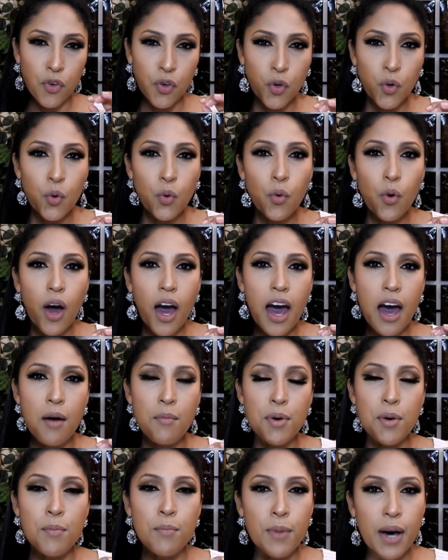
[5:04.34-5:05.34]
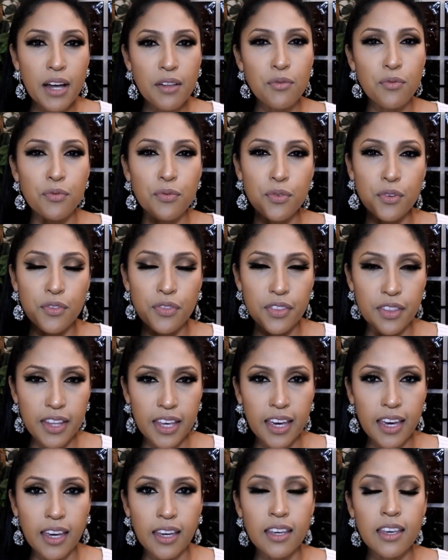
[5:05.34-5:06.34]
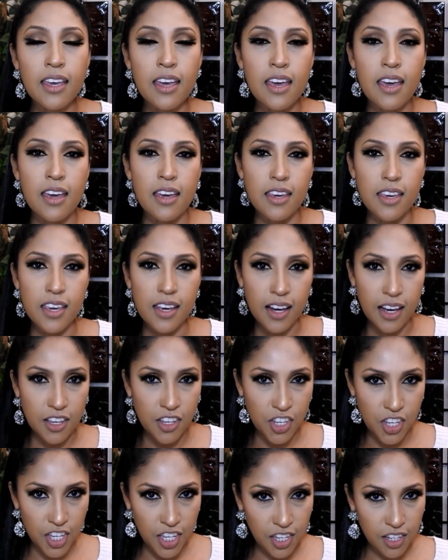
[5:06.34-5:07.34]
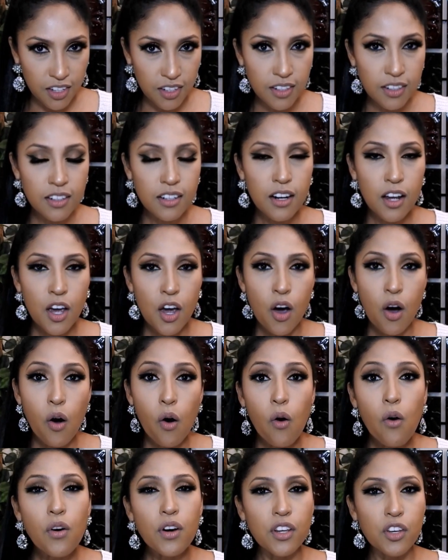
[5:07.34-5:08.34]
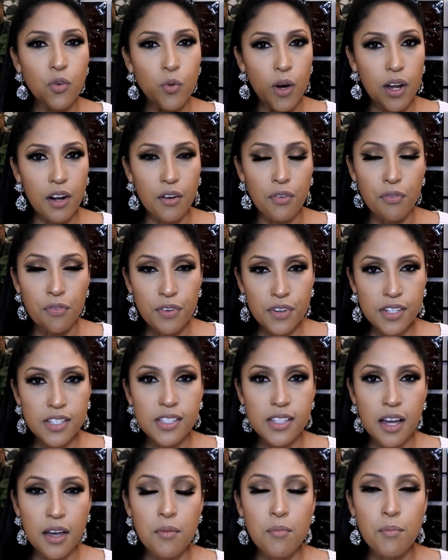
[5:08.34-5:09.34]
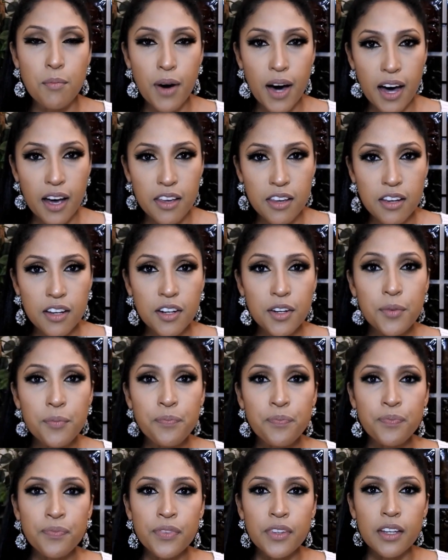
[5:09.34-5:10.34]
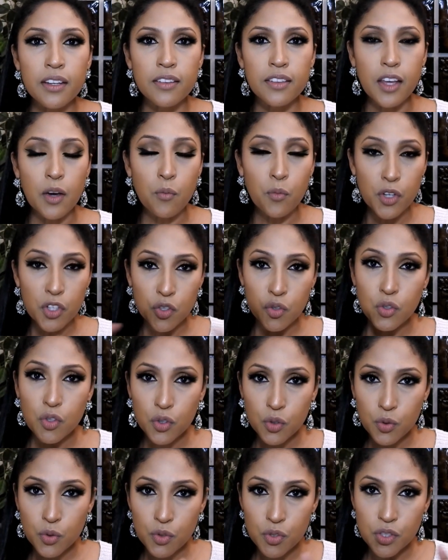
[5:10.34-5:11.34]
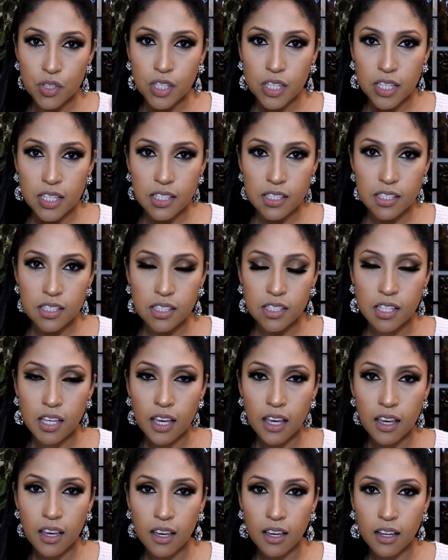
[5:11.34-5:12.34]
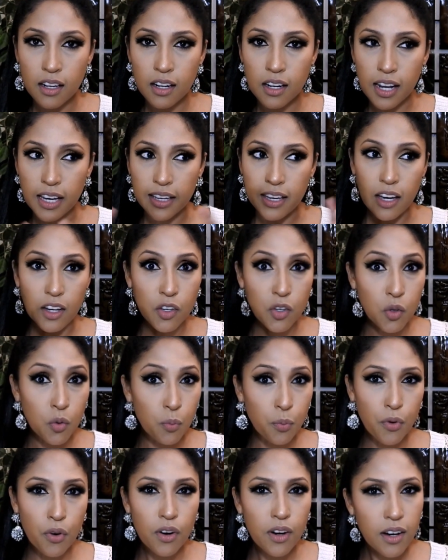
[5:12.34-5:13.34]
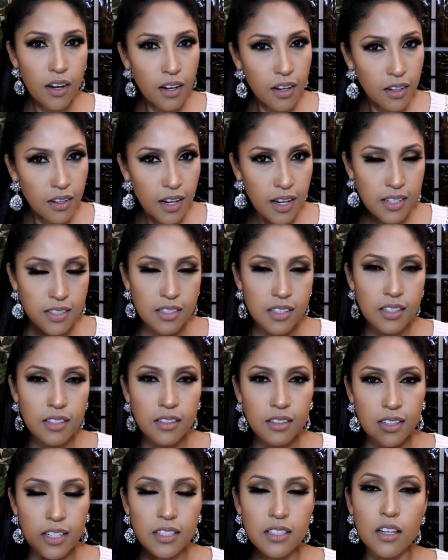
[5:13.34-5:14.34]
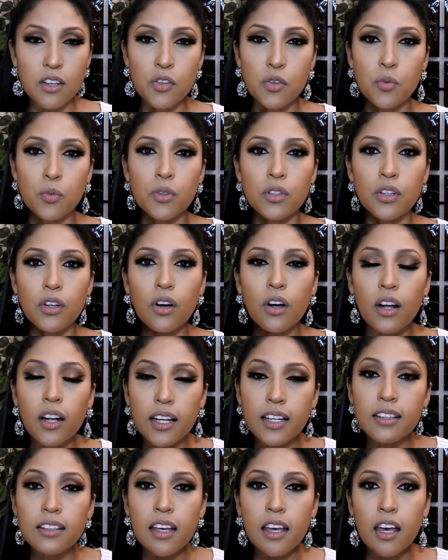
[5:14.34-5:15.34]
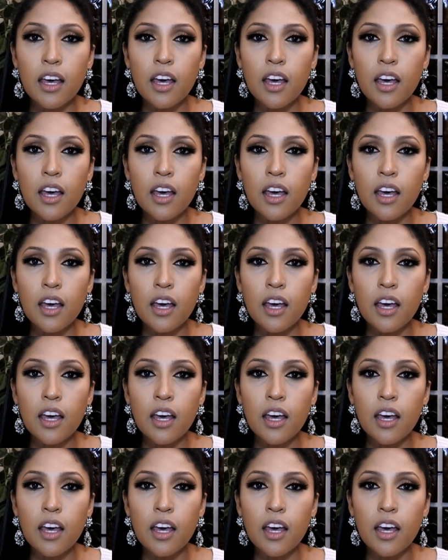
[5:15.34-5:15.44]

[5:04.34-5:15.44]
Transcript: you haven't bought from them in a year, or if you are a first-time buyer, then when you use this like a coupon, I think that's how you will call it,